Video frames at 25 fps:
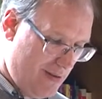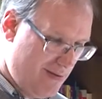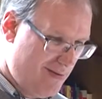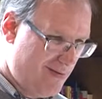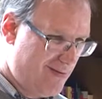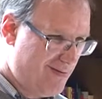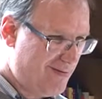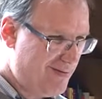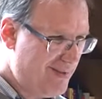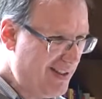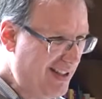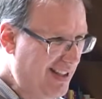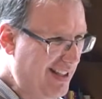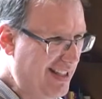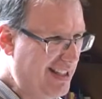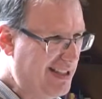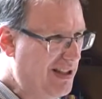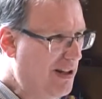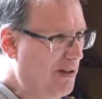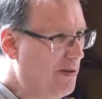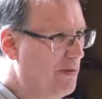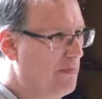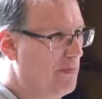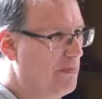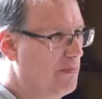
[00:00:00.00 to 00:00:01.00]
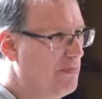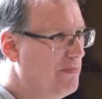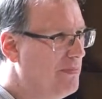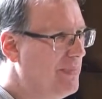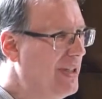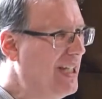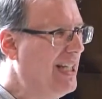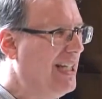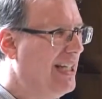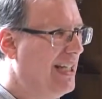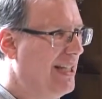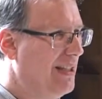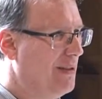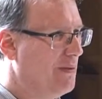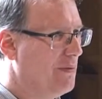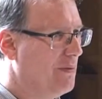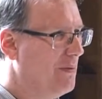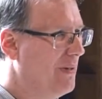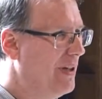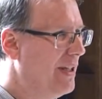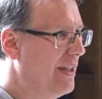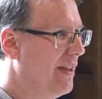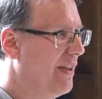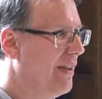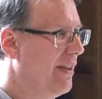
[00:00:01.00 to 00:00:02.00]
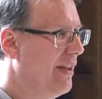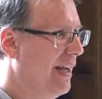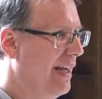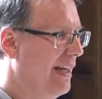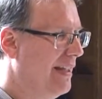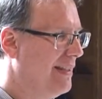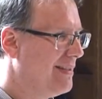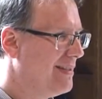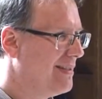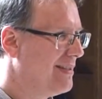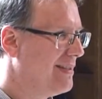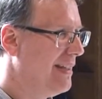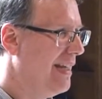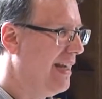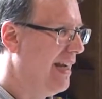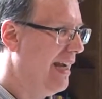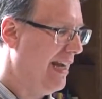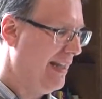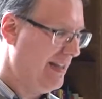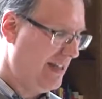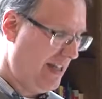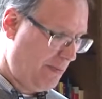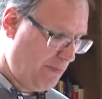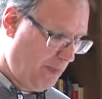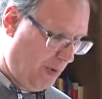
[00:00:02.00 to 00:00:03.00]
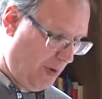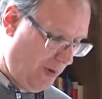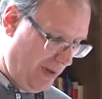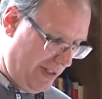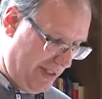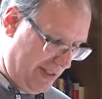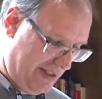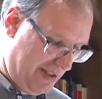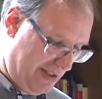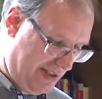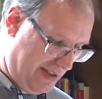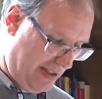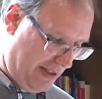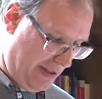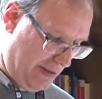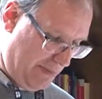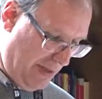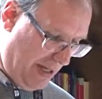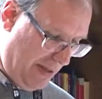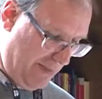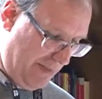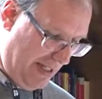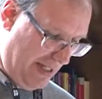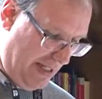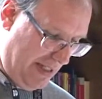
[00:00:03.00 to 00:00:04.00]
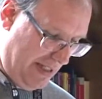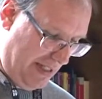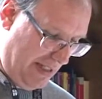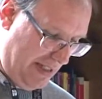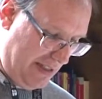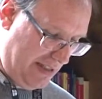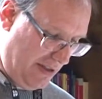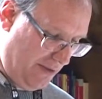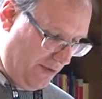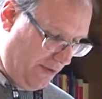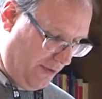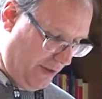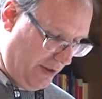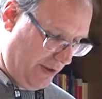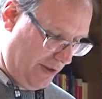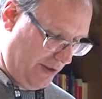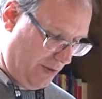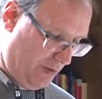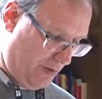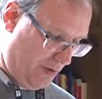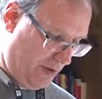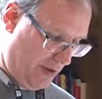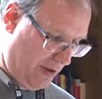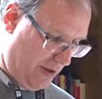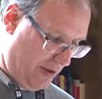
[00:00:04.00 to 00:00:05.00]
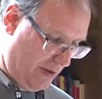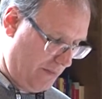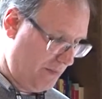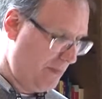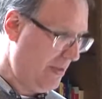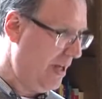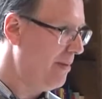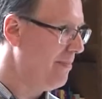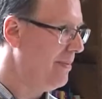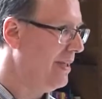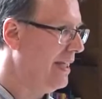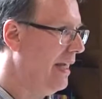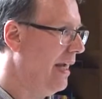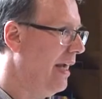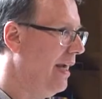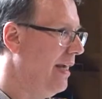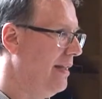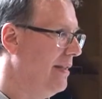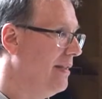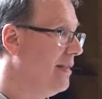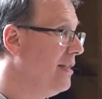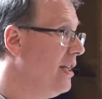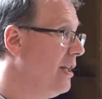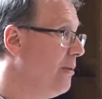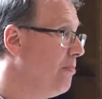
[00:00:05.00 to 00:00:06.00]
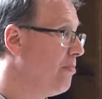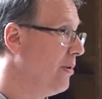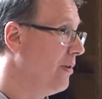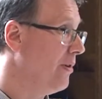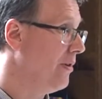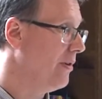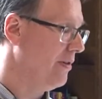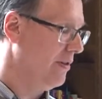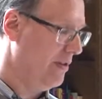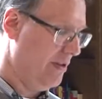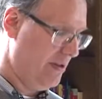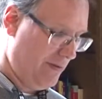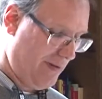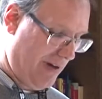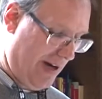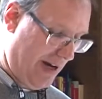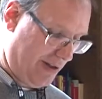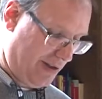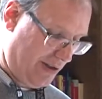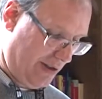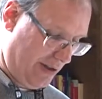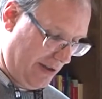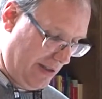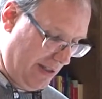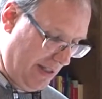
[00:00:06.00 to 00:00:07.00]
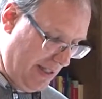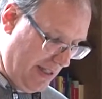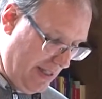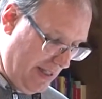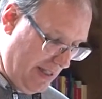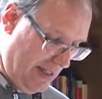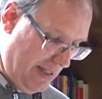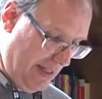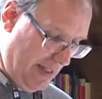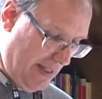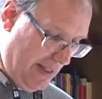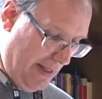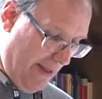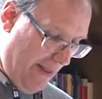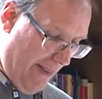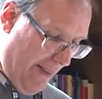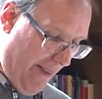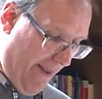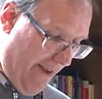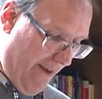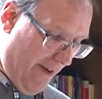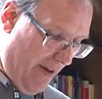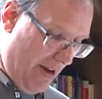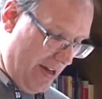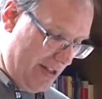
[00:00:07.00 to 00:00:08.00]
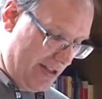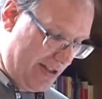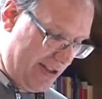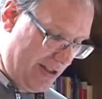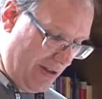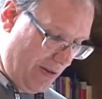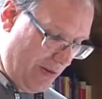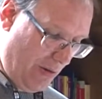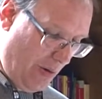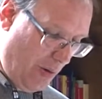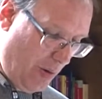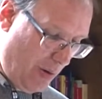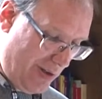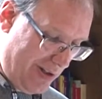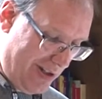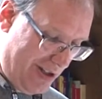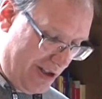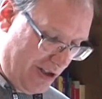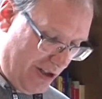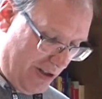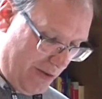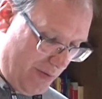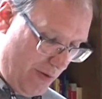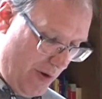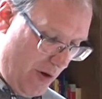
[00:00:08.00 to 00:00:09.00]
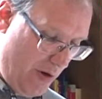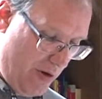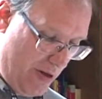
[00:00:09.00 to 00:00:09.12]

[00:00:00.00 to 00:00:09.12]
really don't mean what they say. They point us maybe in a different or maybe a deeper direction. Uh, so Origen wrote